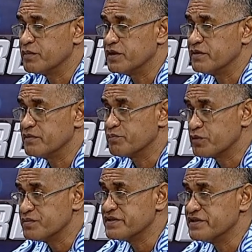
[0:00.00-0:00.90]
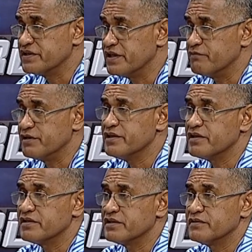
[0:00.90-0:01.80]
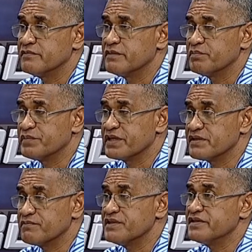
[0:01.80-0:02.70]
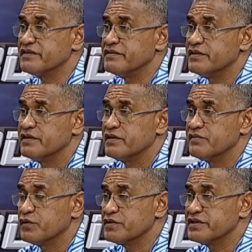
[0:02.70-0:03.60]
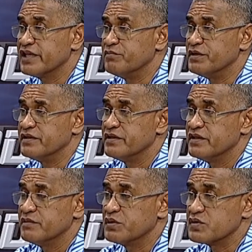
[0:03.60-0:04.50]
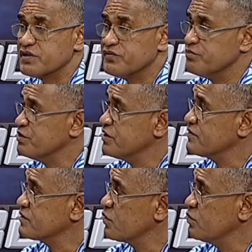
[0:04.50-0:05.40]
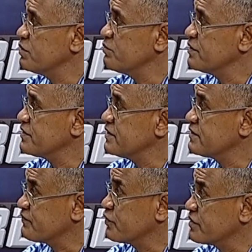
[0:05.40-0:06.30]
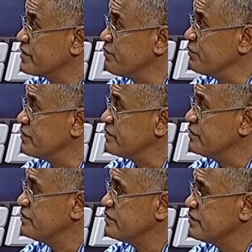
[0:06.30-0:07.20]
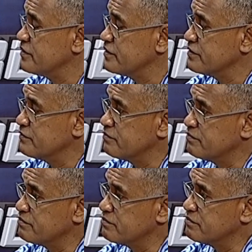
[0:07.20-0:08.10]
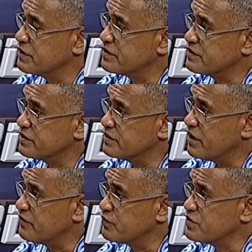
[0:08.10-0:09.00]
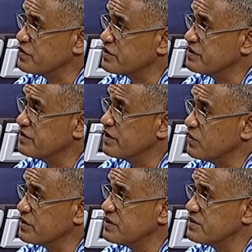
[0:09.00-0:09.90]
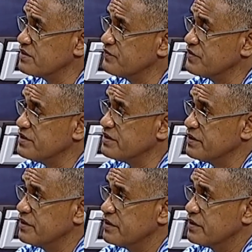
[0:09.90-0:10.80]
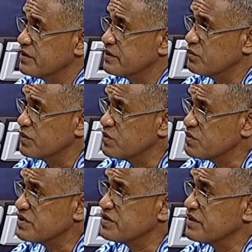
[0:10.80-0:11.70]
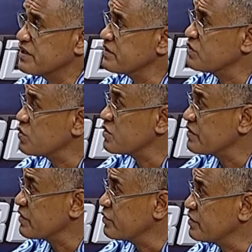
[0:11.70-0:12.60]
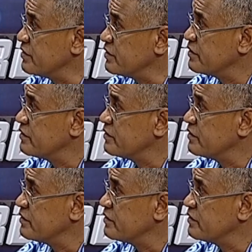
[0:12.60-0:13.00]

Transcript: the provisioning level, the preservation for retirement, because FNPF's sole purpose is for retirement. But unfortunately, in our cases in Fiji, we are using it like a social security.